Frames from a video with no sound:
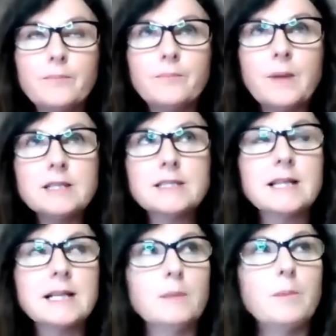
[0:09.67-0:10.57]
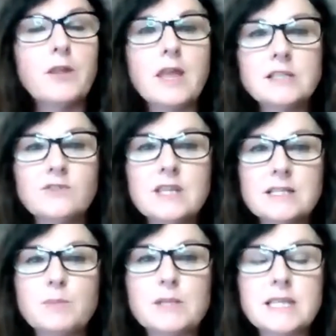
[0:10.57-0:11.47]
basically, by the end of this
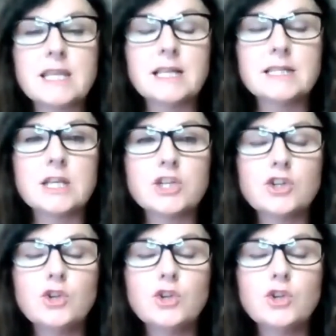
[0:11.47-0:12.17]
particular session,